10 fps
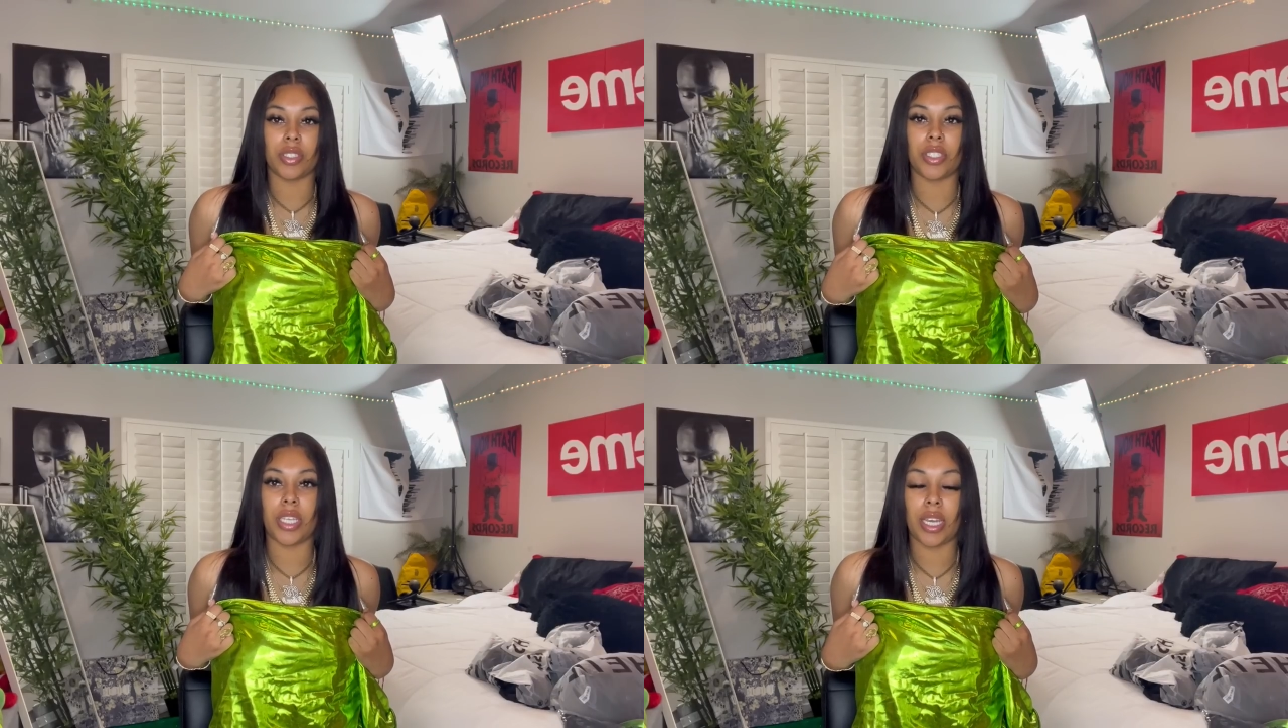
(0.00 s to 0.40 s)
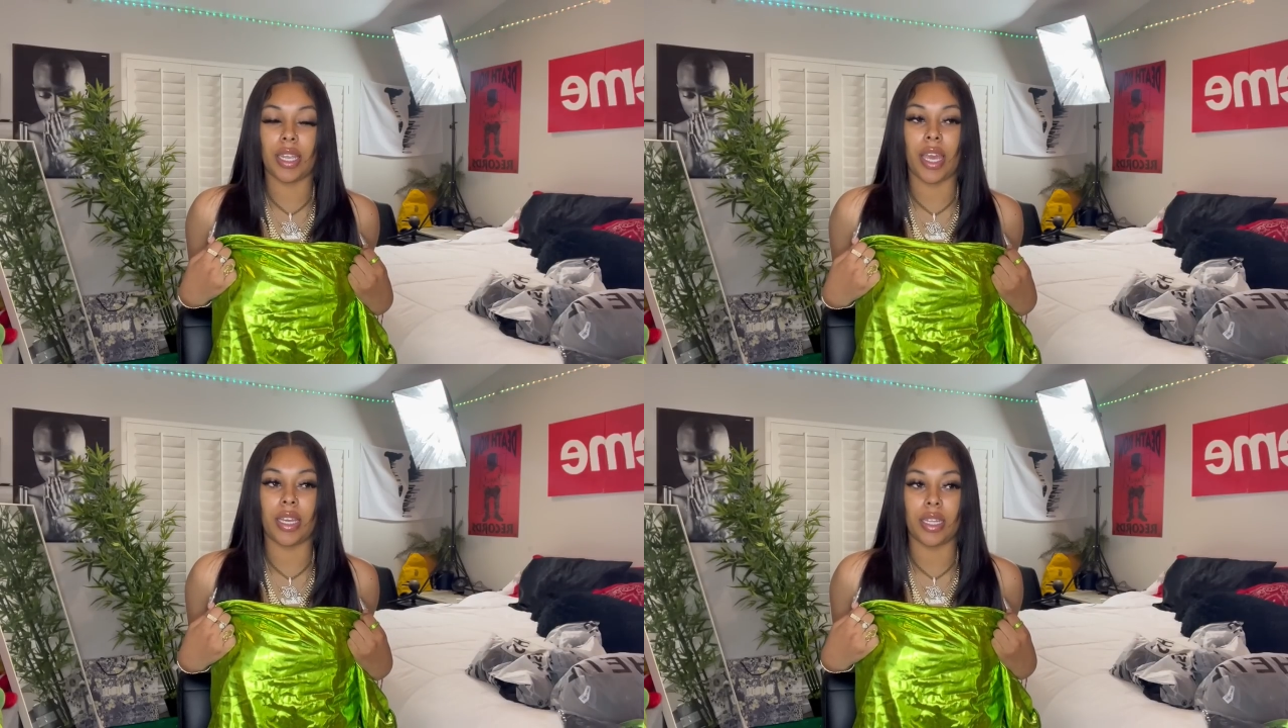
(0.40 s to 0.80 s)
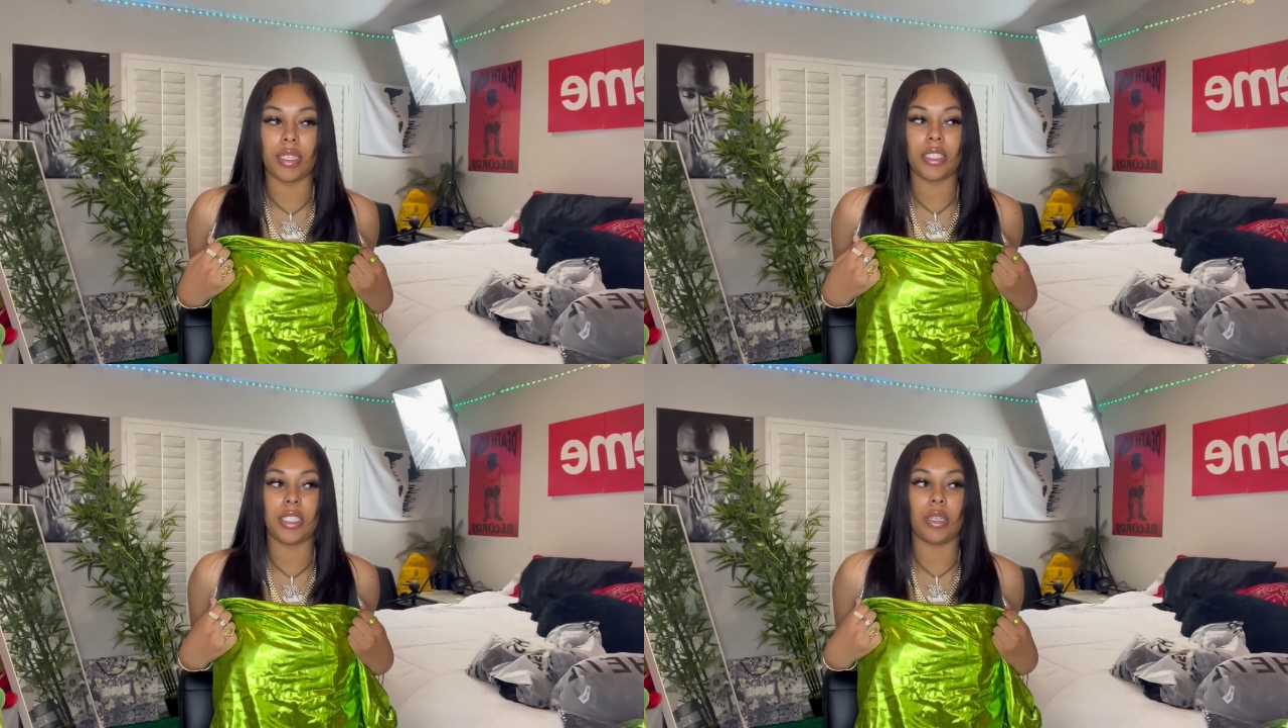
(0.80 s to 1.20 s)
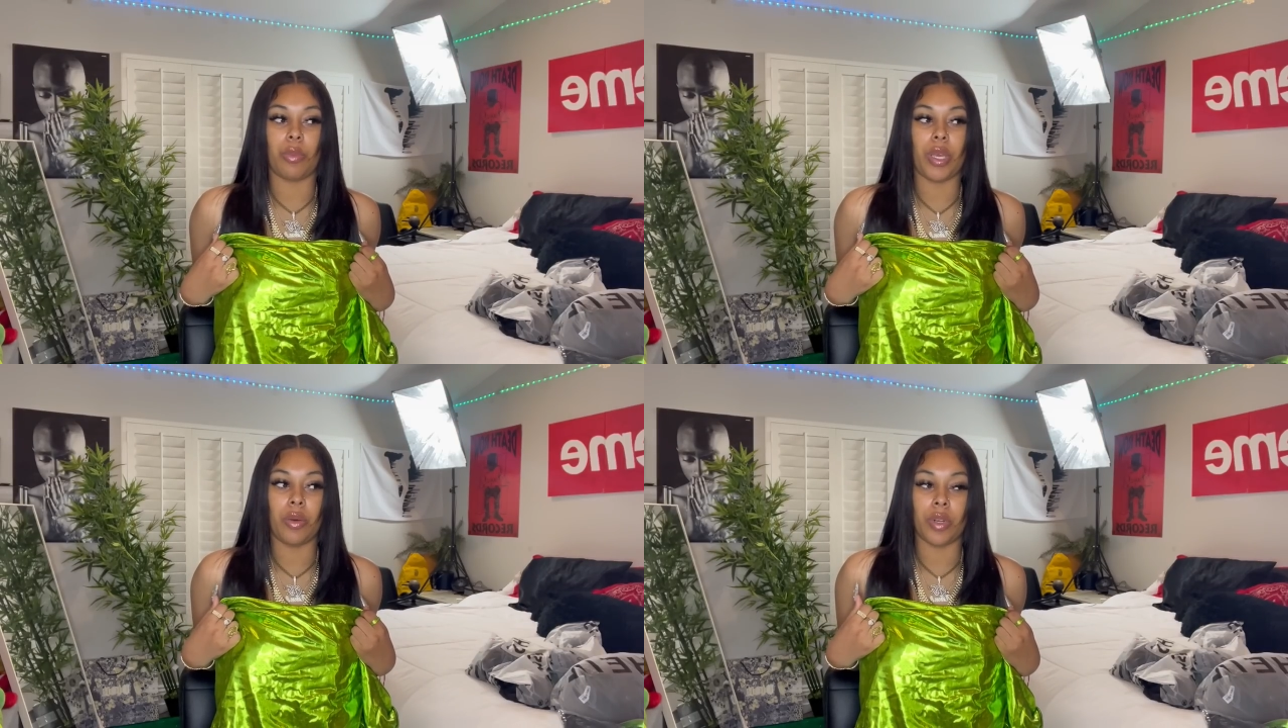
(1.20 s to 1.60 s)
and she had like, I think she did a
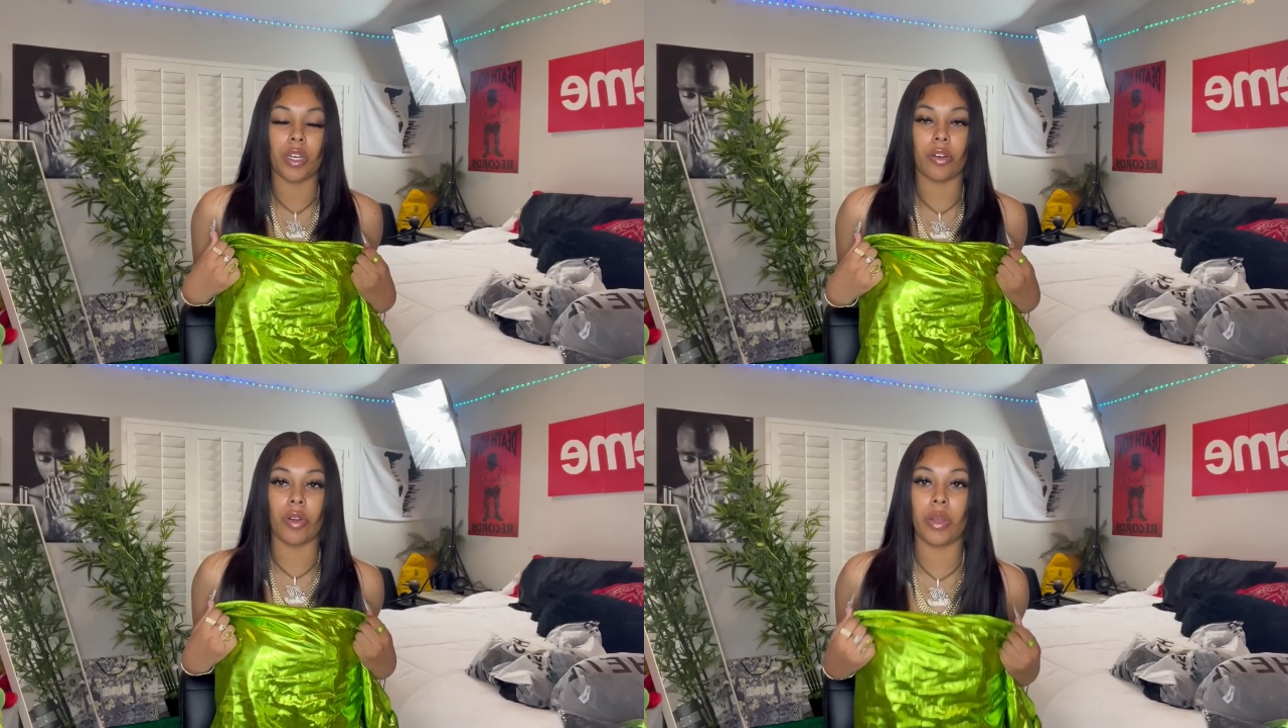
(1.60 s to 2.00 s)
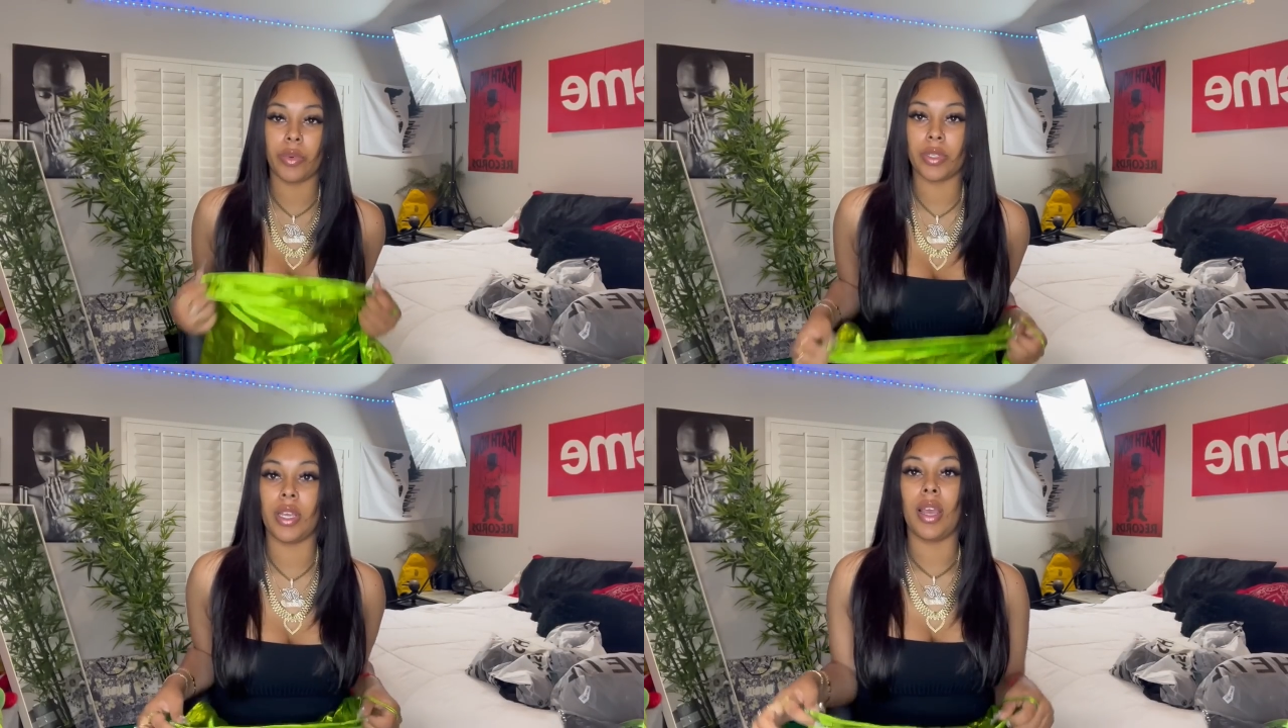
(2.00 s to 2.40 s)
pink one and a green one.